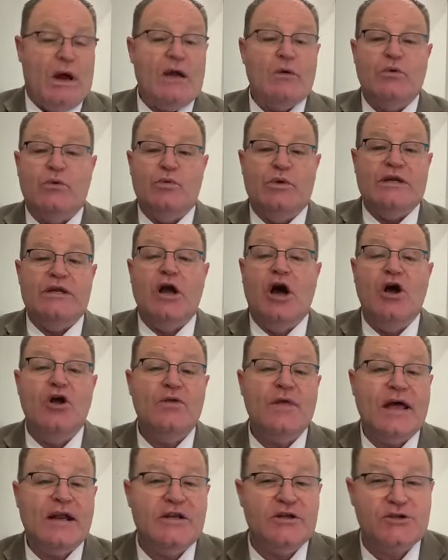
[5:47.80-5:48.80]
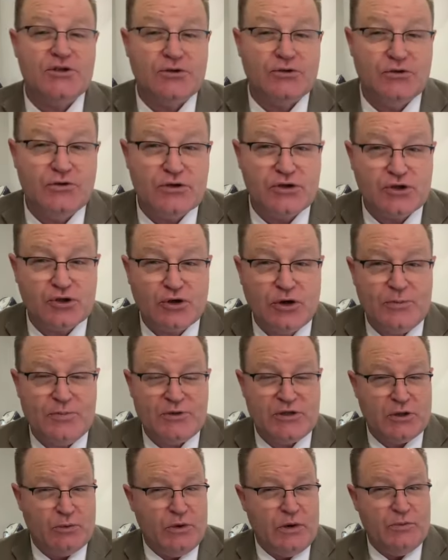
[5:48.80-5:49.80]
The way we know that is through the
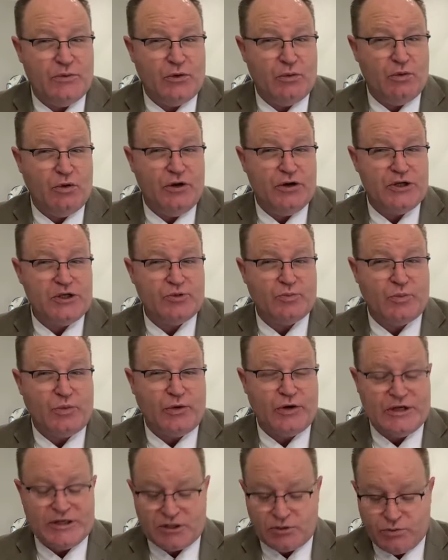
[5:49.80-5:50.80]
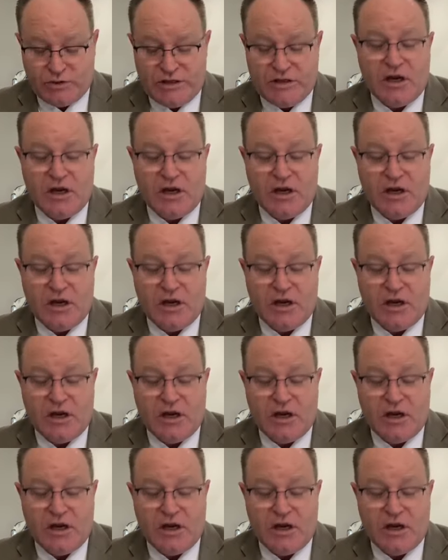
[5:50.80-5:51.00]
scripture when the word is preached.